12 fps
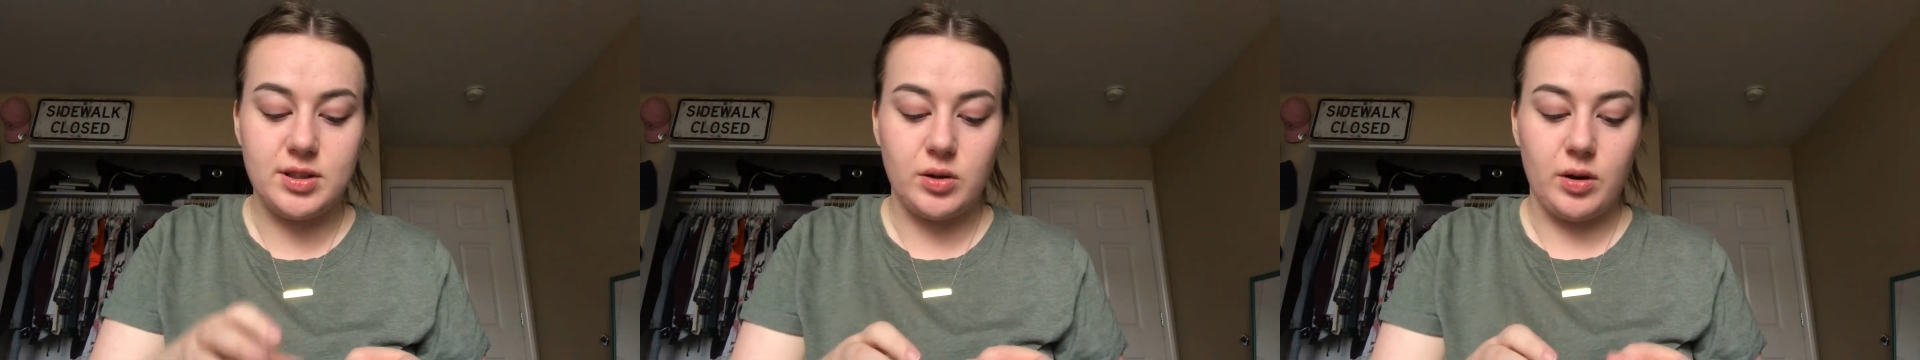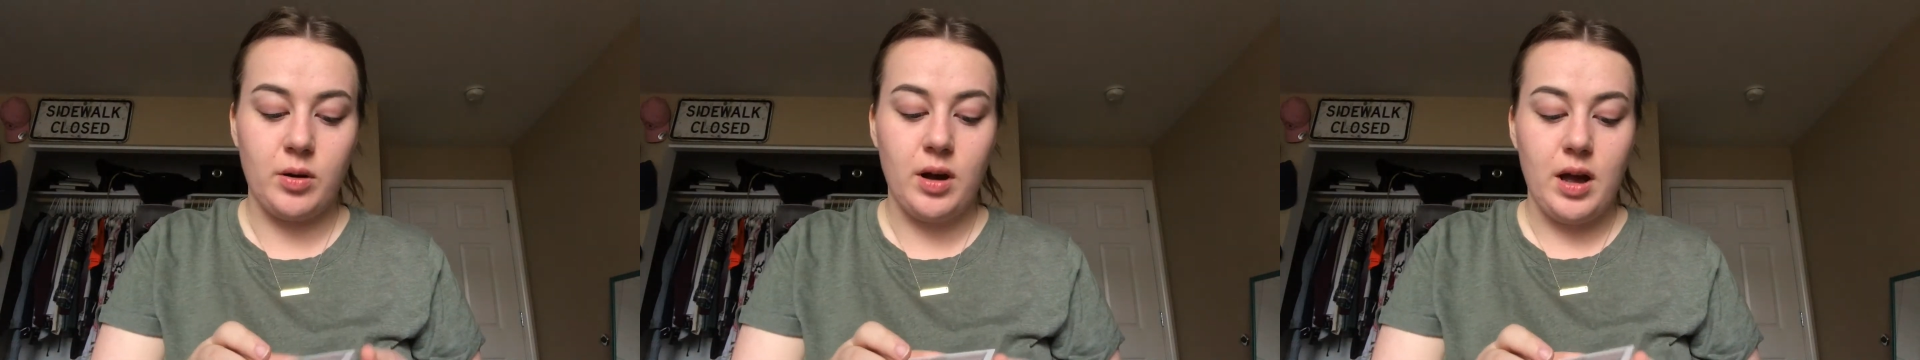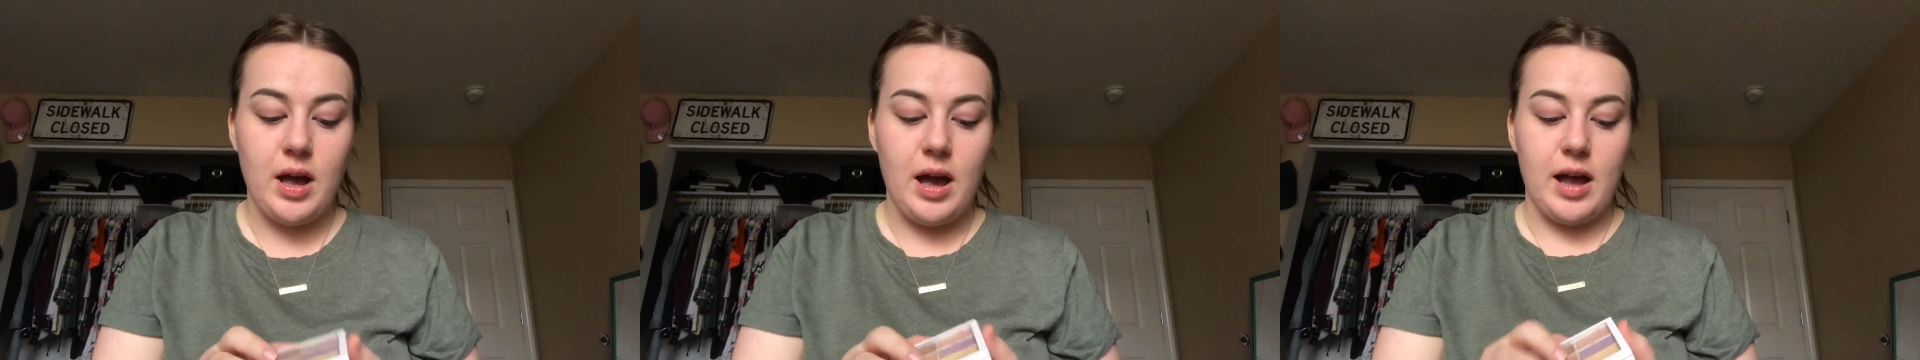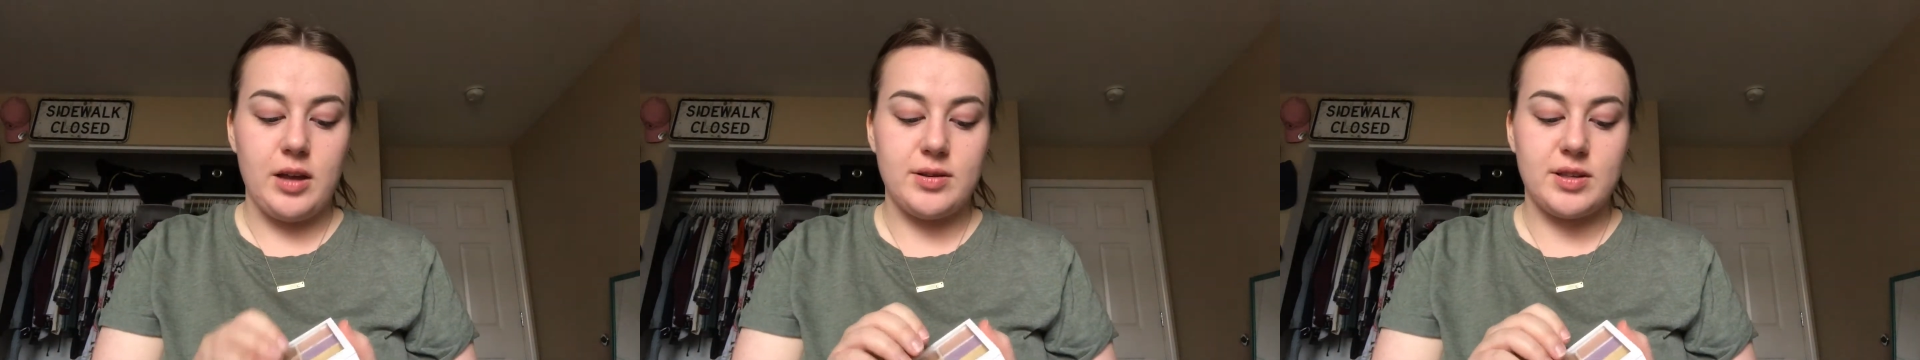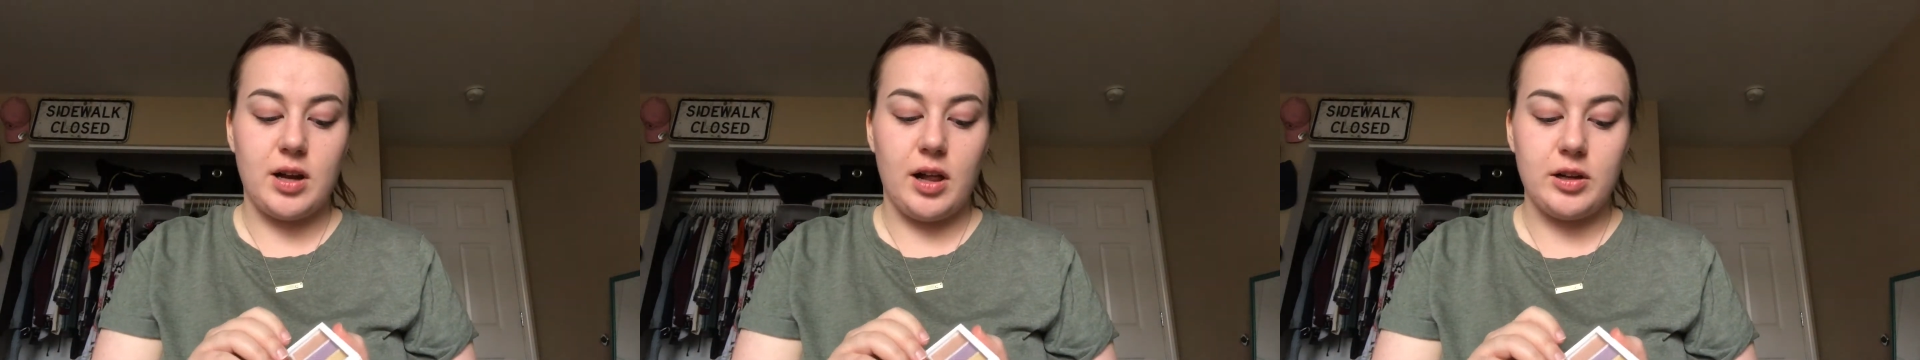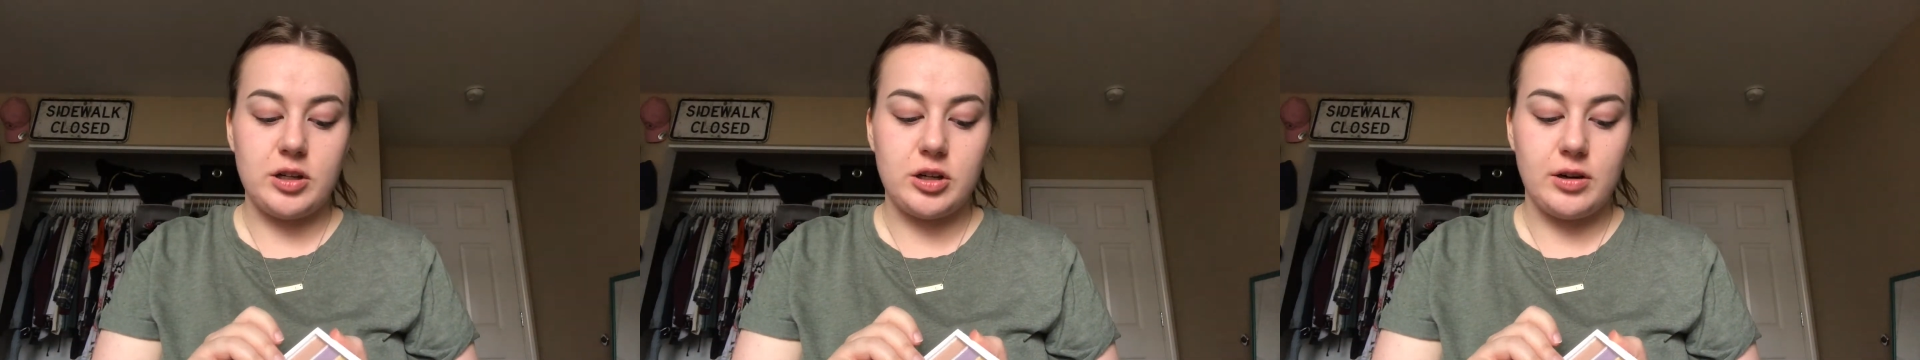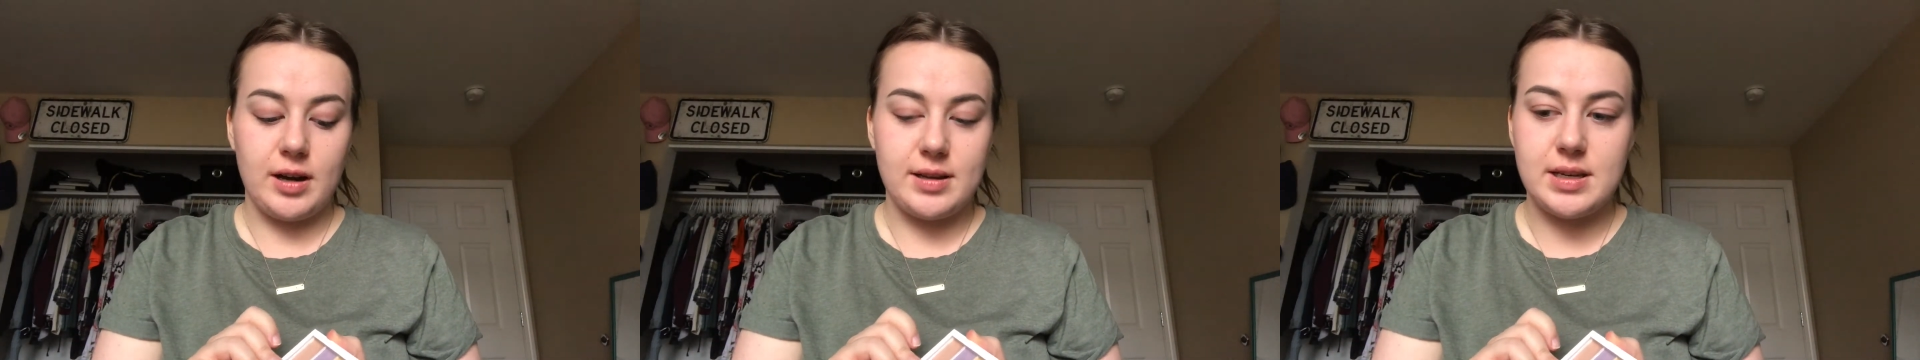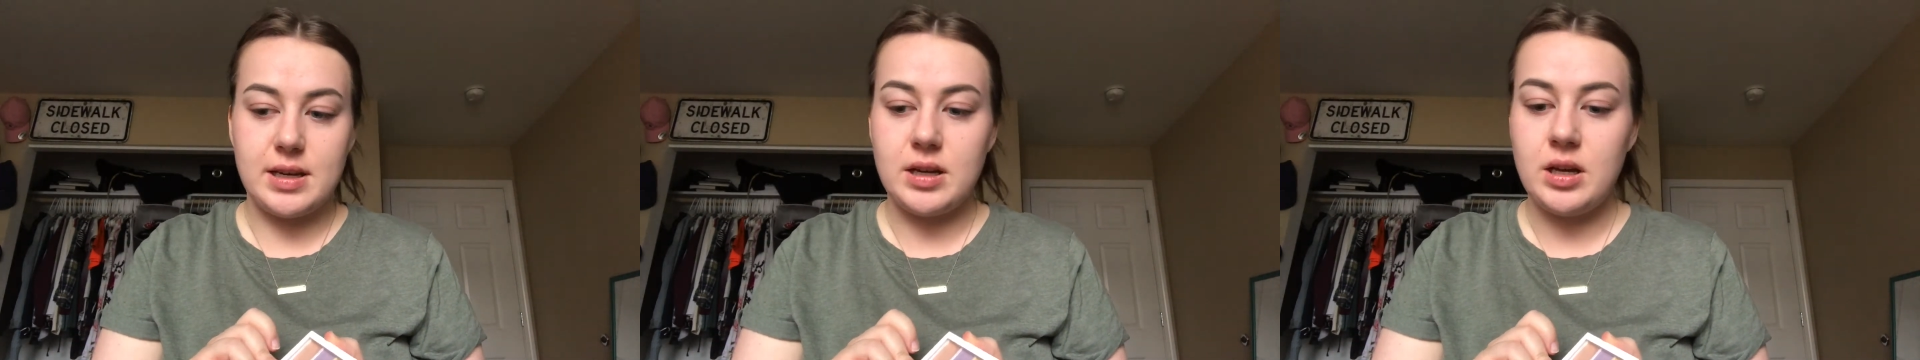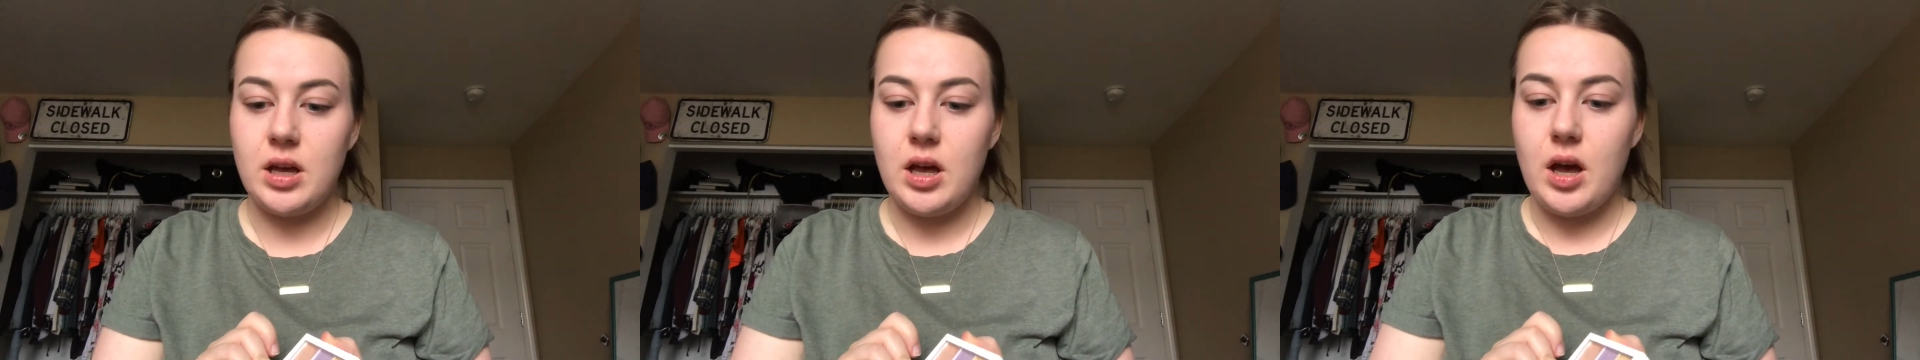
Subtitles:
so I use a color correcting